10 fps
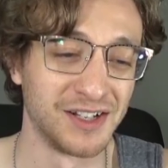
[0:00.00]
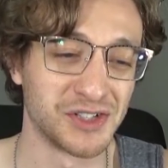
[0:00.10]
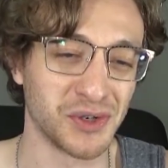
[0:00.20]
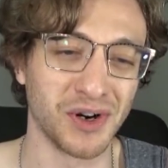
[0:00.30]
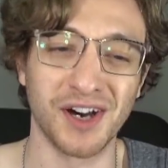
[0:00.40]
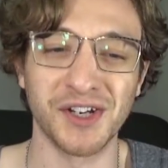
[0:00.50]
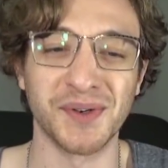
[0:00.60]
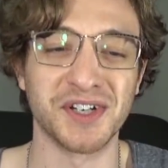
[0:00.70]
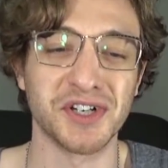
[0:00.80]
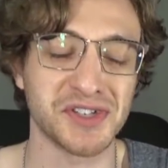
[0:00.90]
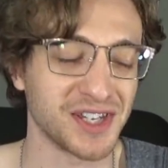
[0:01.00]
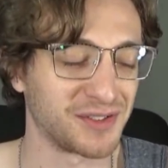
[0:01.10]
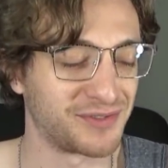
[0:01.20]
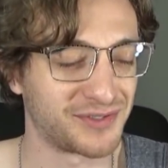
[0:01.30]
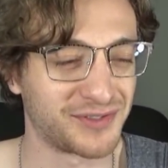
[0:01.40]
Toronto, and it's just
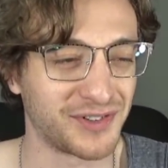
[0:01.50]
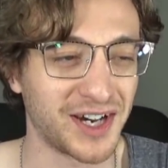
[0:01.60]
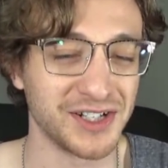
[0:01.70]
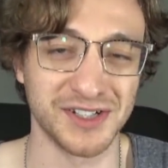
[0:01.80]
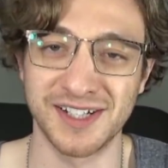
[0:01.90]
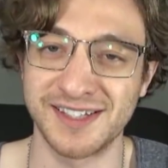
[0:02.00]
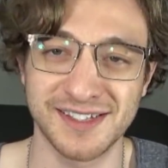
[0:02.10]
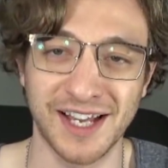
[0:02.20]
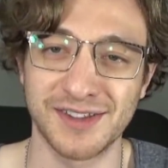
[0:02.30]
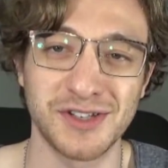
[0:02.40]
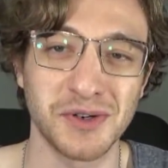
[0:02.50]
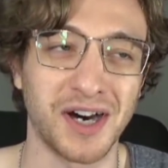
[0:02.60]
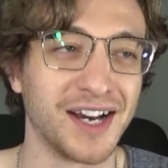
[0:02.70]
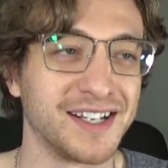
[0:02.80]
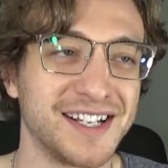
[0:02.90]
like fudge. It's like too
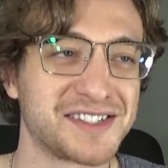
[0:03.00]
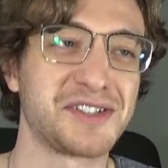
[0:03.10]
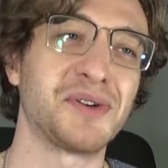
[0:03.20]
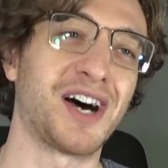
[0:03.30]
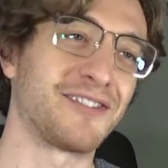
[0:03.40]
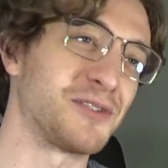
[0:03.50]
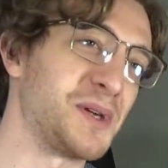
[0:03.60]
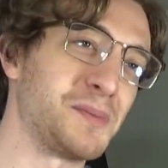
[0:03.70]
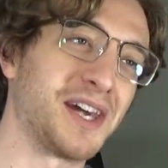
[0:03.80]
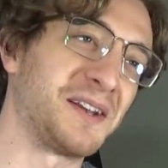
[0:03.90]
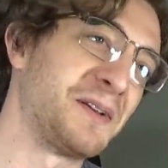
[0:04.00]
hot. It's too hot for me, man.